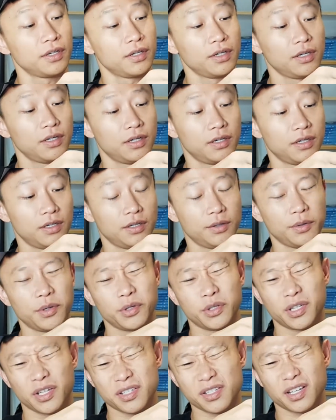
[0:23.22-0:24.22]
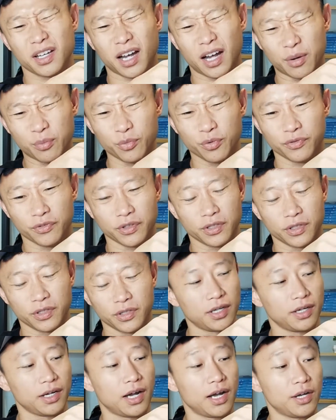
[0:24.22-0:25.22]
Well, it doesn't come with it.
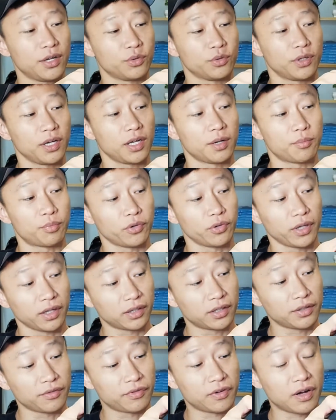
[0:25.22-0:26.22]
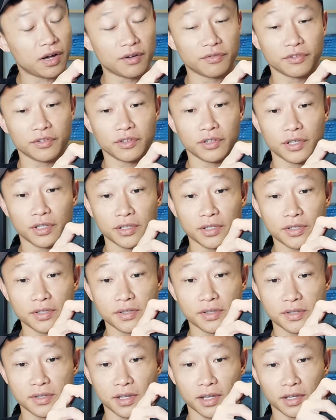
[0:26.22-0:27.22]
Like, I had to get a protective cover, and this
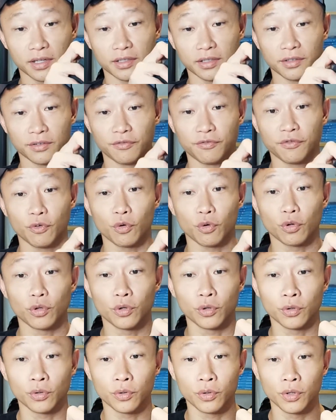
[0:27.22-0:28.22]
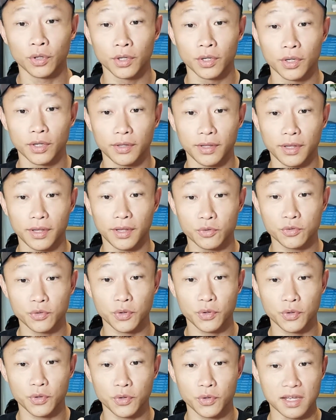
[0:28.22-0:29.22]
is like the folio that also
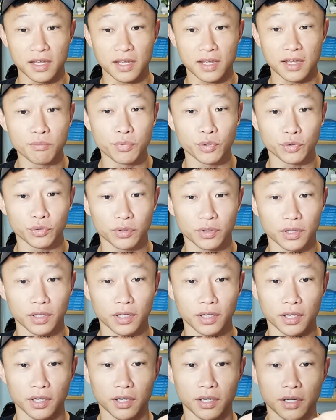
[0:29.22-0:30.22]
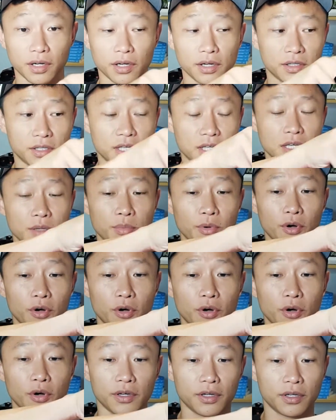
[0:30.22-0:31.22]
has the inbuilt a
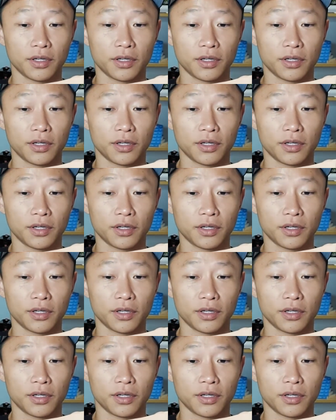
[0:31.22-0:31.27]
keyboard,